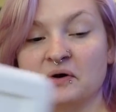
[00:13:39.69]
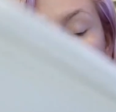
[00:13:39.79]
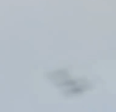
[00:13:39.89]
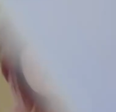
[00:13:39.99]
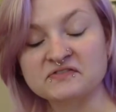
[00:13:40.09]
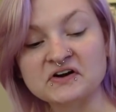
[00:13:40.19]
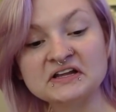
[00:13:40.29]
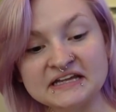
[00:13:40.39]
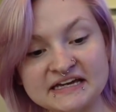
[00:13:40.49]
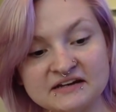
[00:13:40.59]
I paid for a
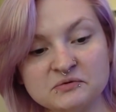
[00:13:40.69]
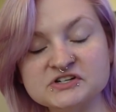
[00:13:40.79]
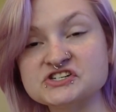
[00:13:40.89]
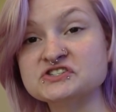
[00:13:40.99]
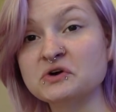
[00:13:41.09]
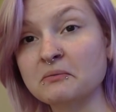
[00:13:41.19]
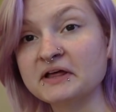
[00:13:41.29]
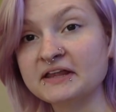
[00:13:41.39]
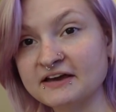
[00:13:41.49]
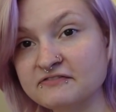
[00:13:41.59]
lid, which is
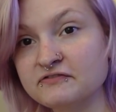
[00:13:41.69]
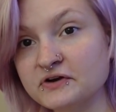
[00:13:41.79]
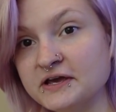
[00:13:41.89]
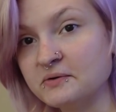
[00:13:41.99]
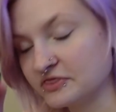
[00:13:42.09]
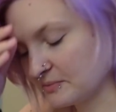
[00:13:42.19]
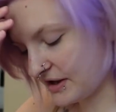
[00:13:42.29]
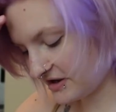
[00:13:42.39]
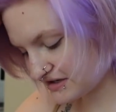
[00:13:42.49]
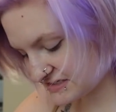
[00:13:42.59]
normally like free with the box.